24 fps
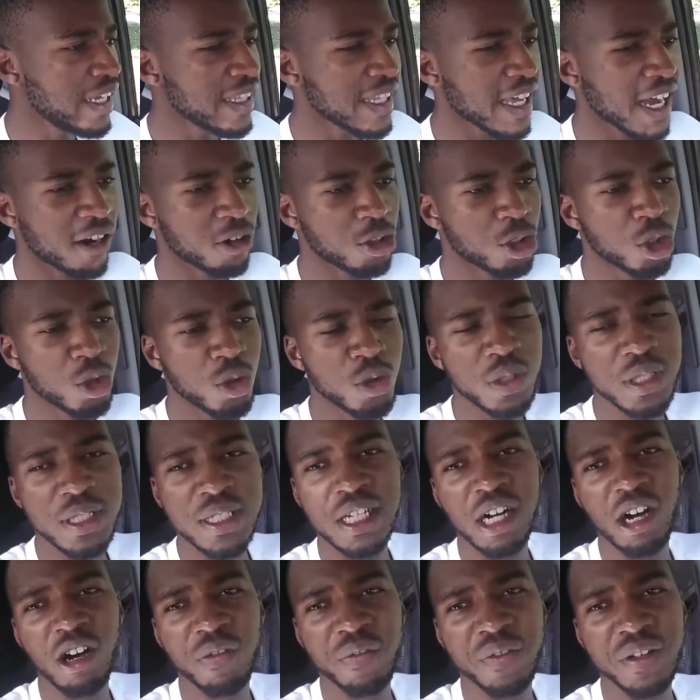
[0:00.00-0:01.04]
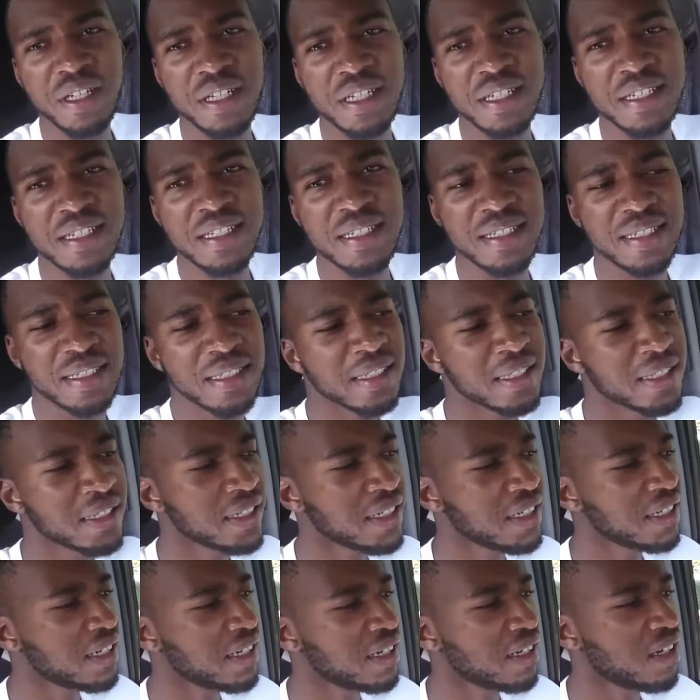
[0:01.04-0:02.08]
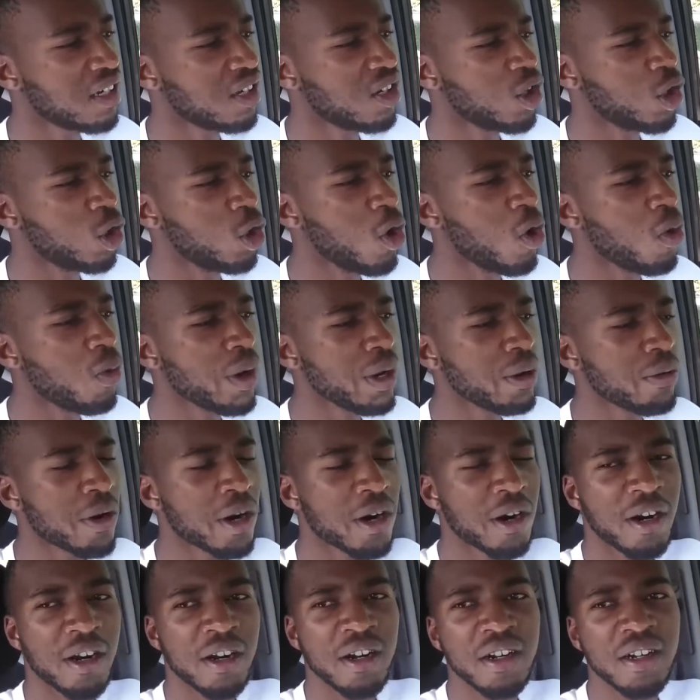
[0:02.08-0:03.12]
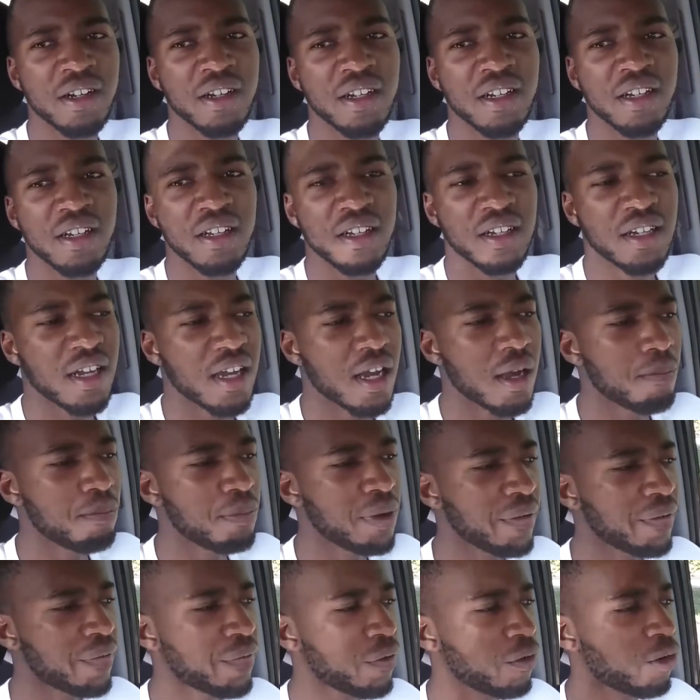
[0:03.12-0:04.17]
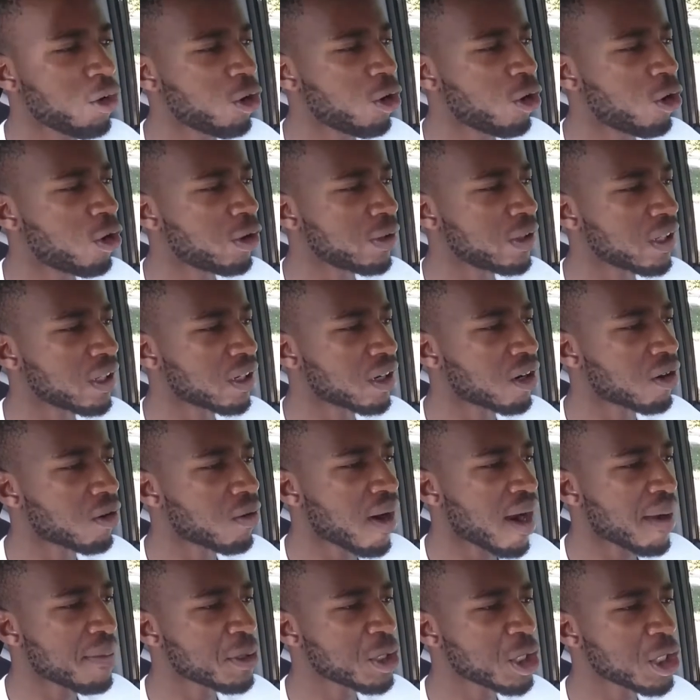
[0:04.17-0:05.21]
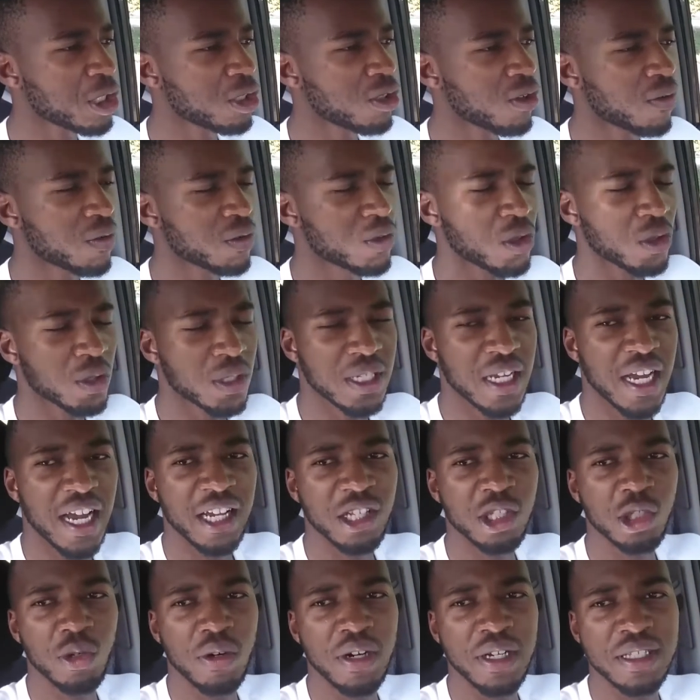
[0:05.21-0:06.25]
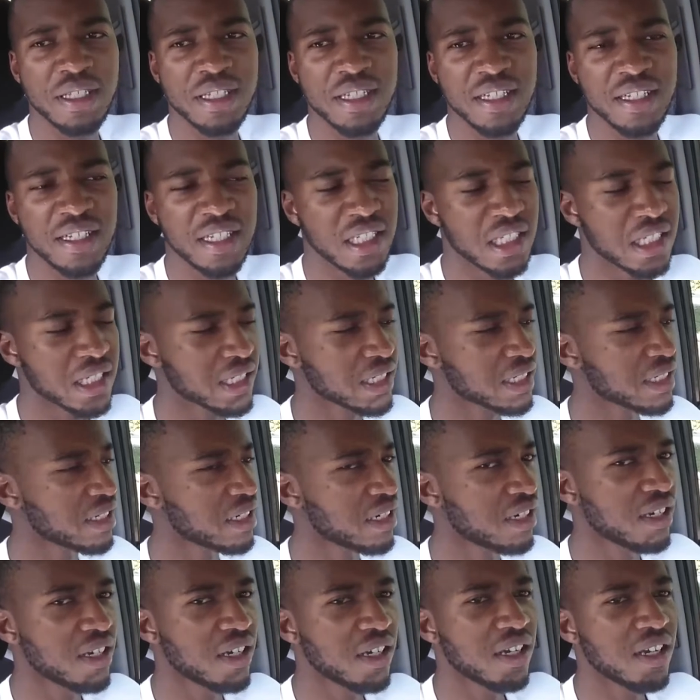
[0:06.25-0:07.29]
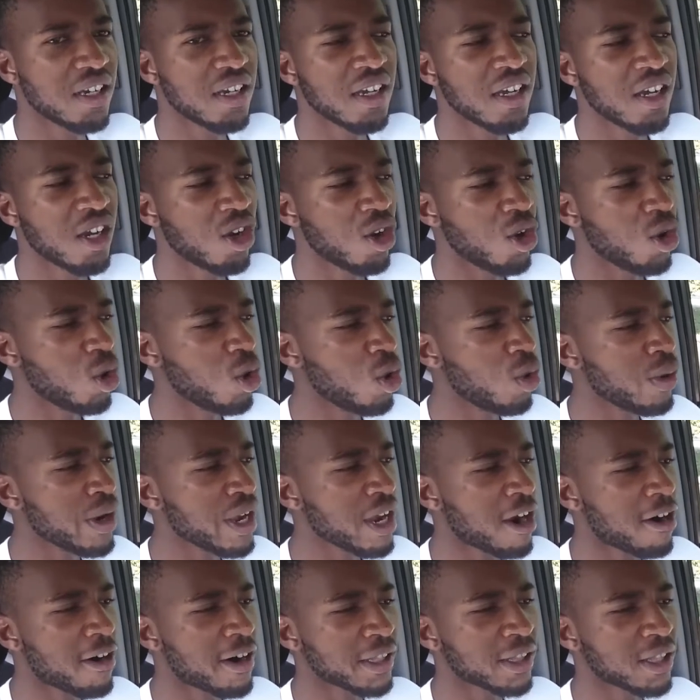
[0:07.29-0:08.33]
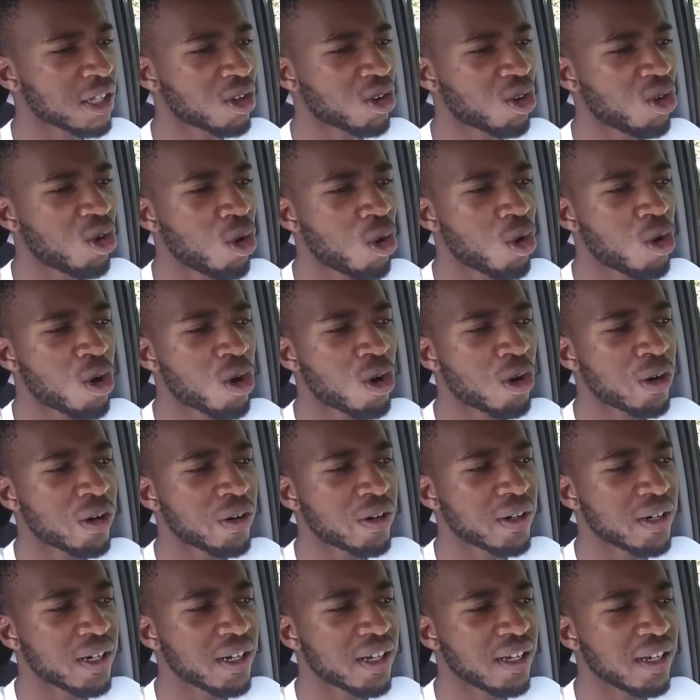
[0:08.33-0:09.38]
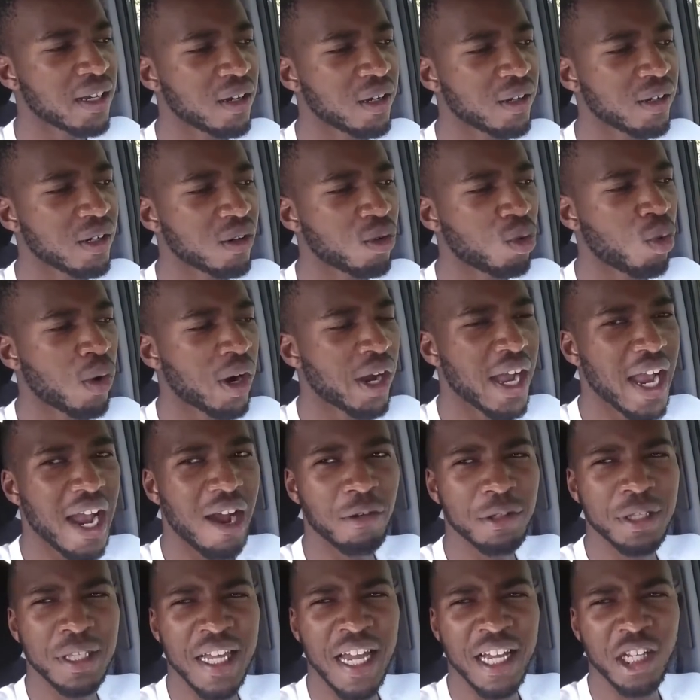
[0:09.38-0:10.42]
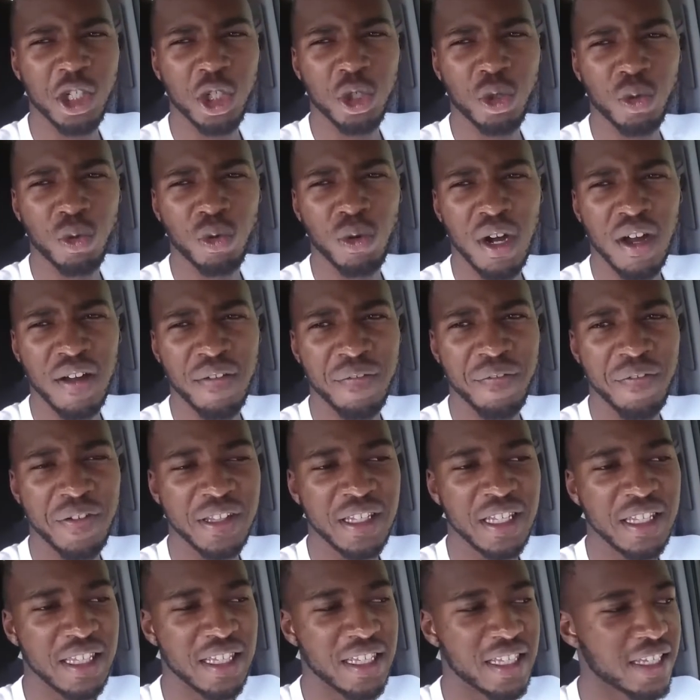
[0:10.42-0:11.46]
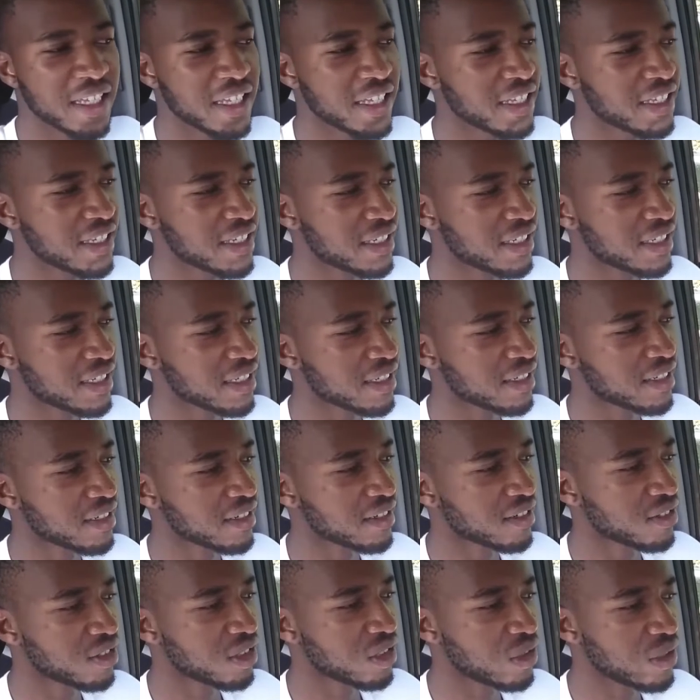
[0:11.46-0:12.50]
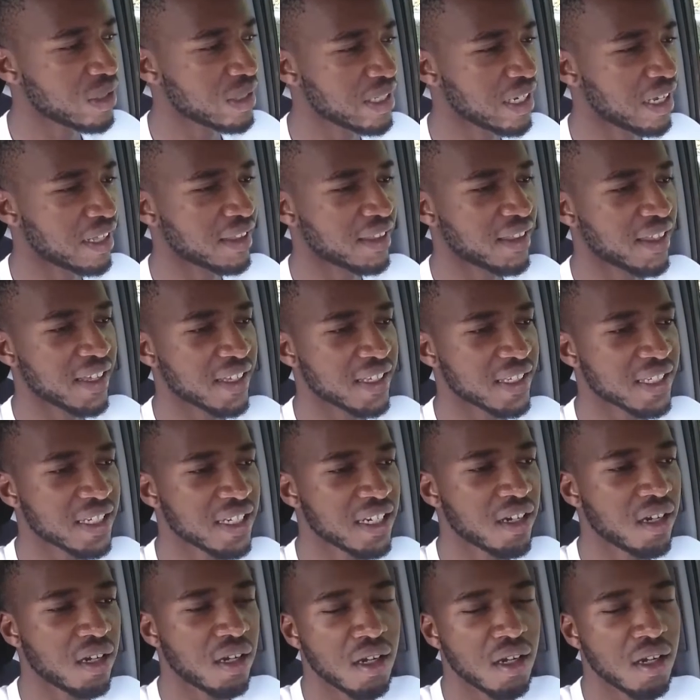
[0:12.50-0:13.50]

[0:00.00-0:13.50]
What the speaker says: that our true self is who we were before the corruption of societal ideas, who we are at the core, what our natural affinity is to send things.